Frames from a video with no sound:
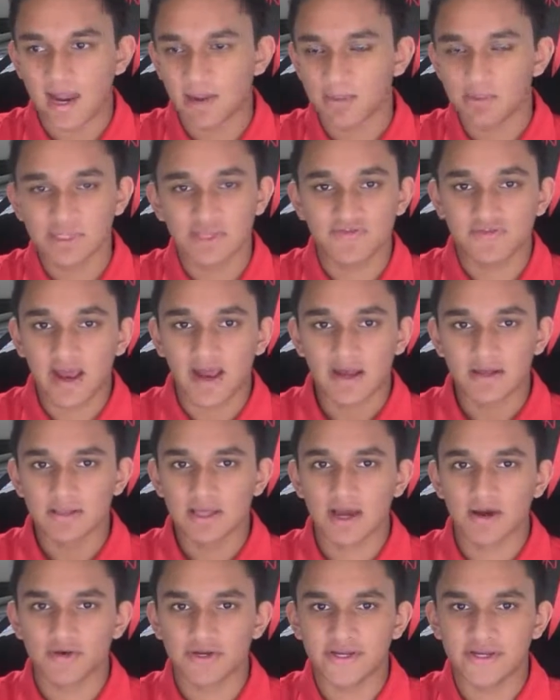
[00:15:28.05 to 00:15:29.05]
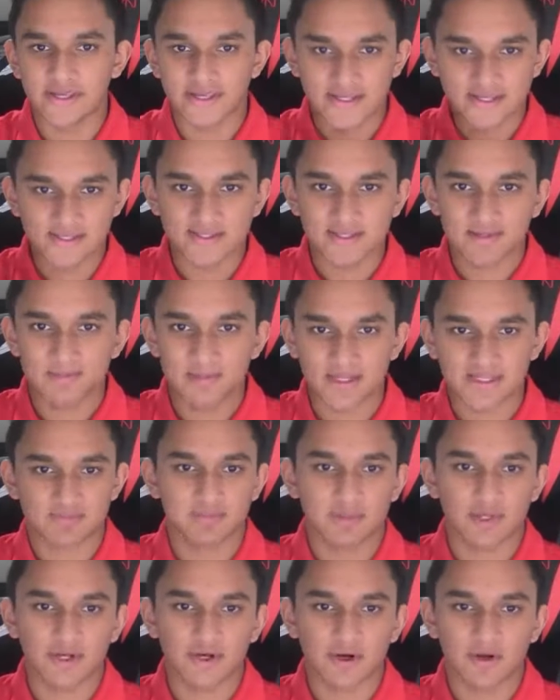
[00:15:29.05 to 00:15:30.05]
I believe Kyle Lowry is the
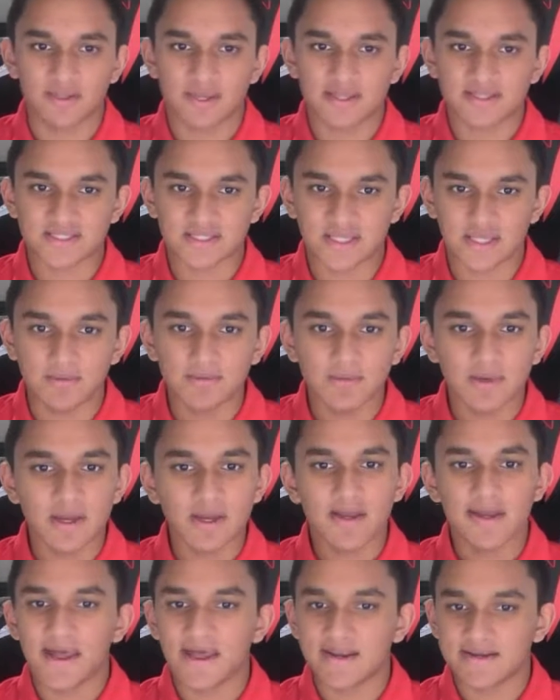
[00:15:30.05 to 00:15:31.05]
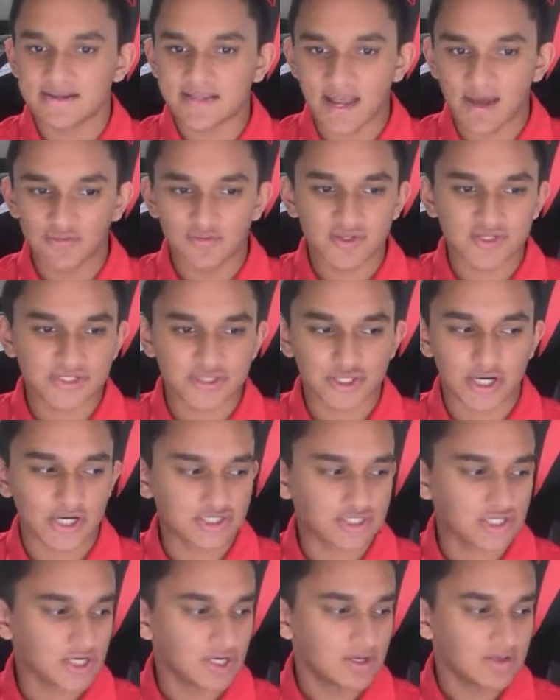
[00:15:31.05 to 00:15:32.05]
best player on that team, and down the
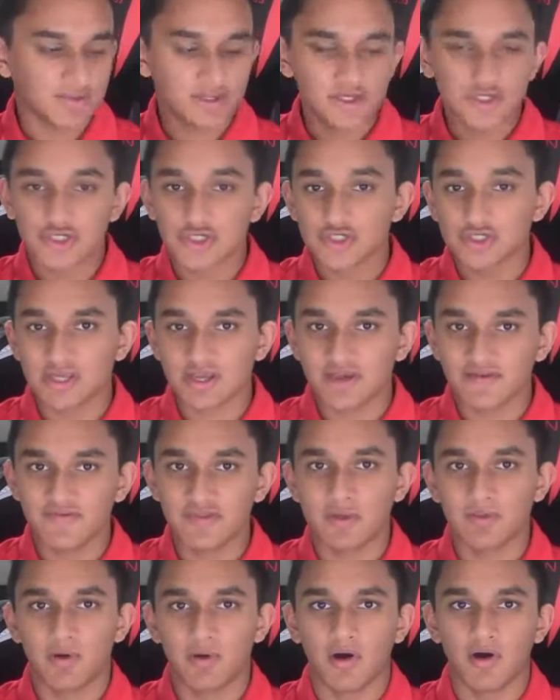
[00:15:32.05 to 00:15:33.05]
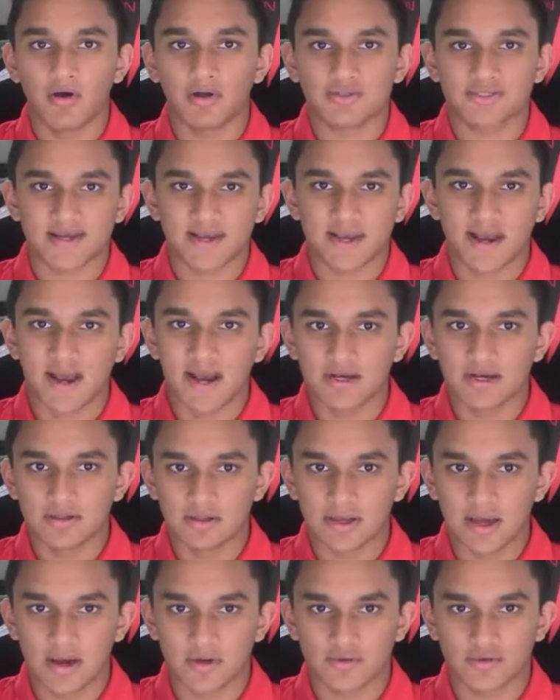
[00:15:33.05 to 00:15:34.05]
stretch, they should give the ball to
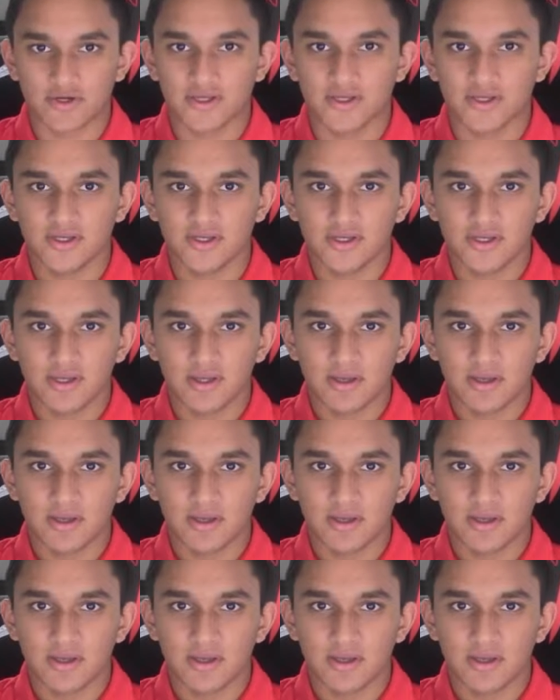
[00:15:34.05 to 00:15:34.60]
Kyle Lowry,